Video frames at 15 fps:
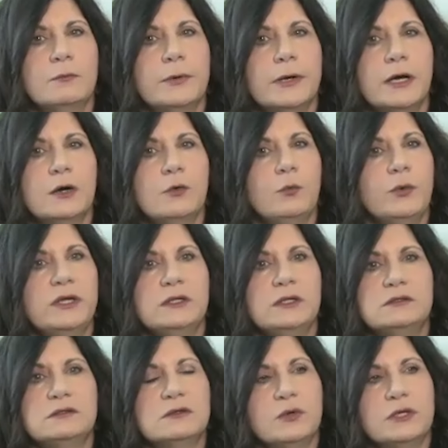but
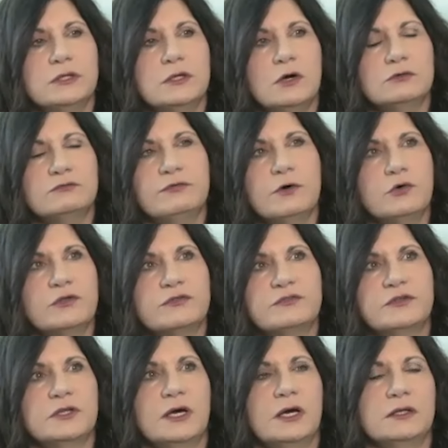we don't
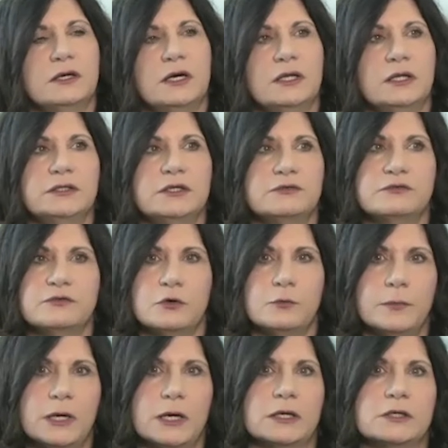focus on it so
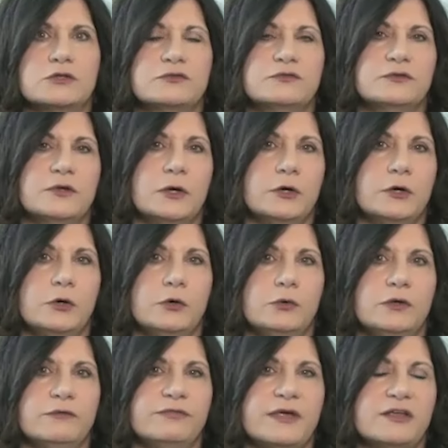much.
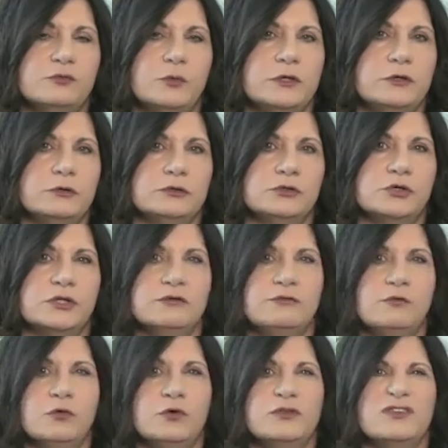So if that's what you're
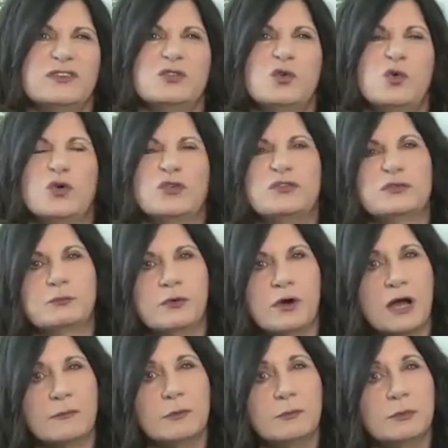looking for, this course is
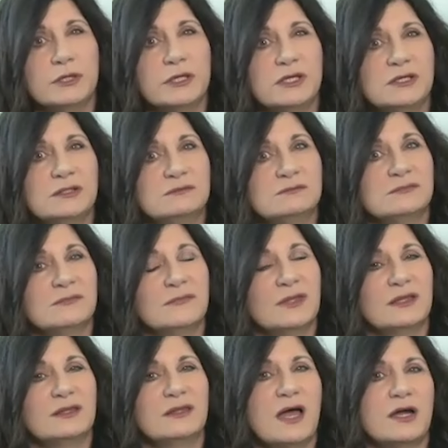probably
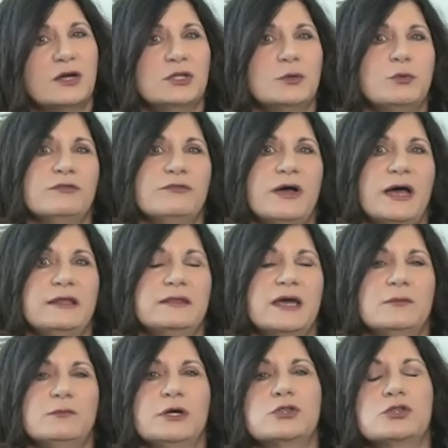not going to provide
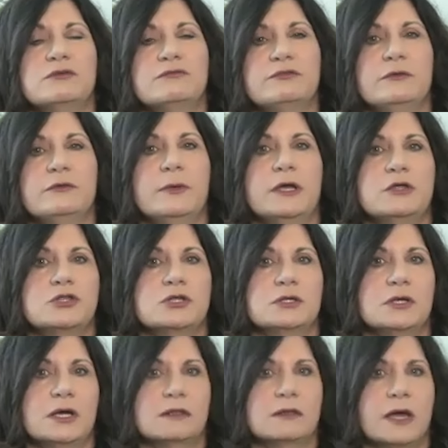that much
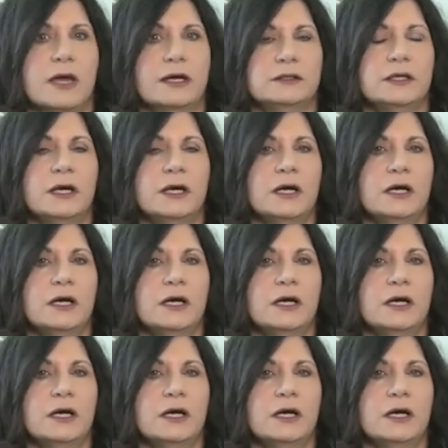information on that.